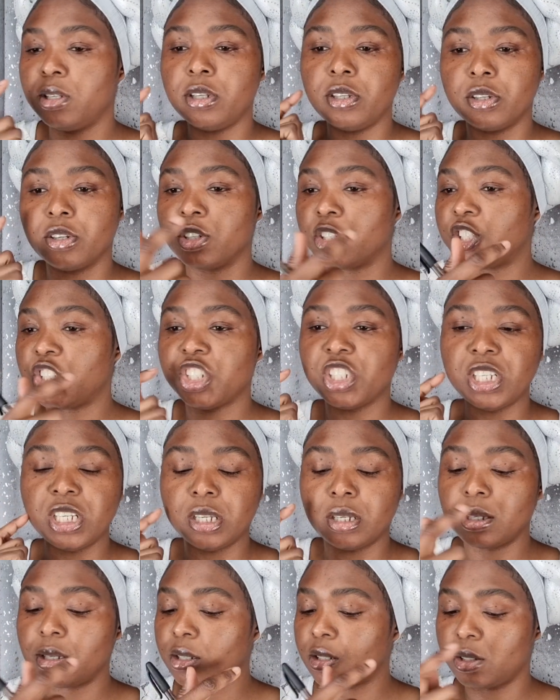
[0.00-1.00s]
in her cheek.
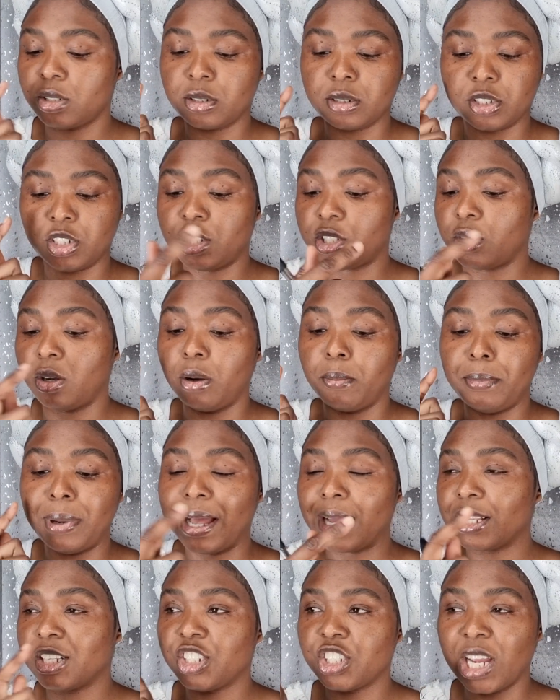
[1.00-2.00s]
She's called
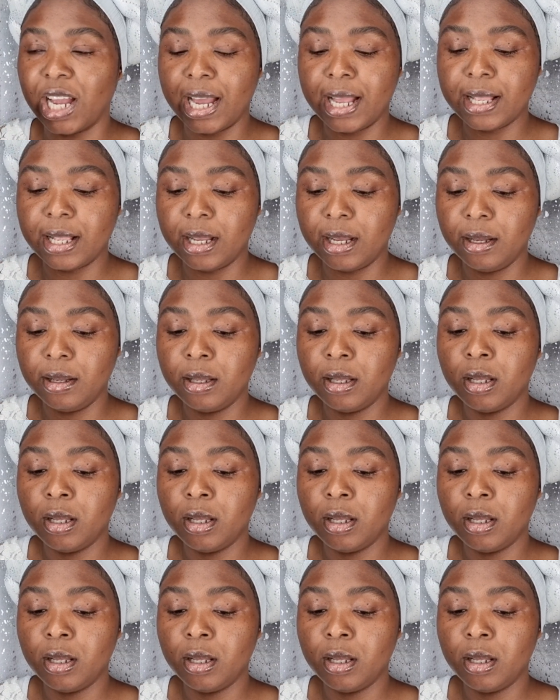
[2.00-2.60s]
Blac Chyna.